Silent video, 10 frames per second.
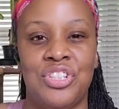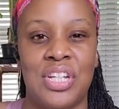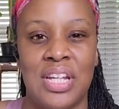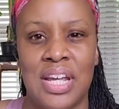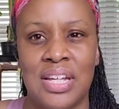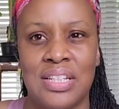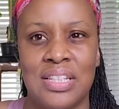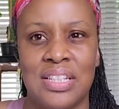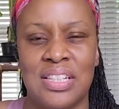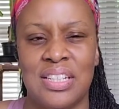Jeanette
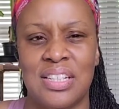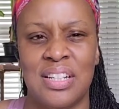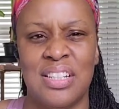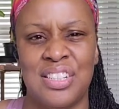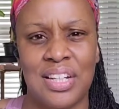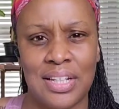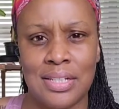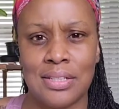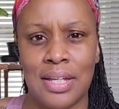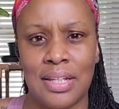
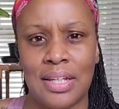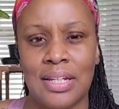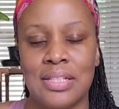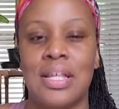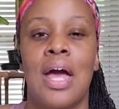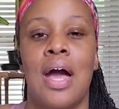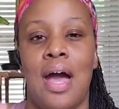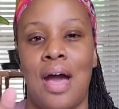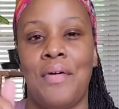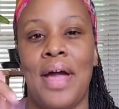Jenkins, I think it is.
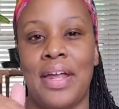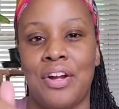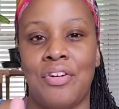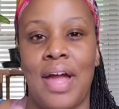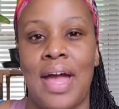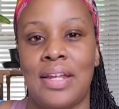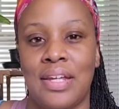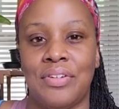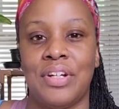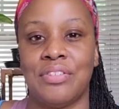I'll add her at
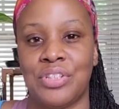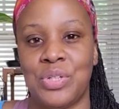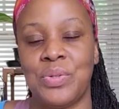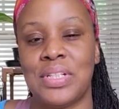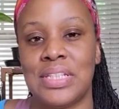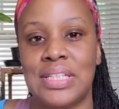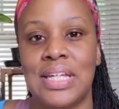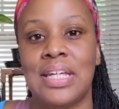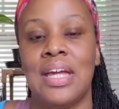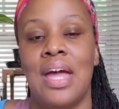down here so you can see.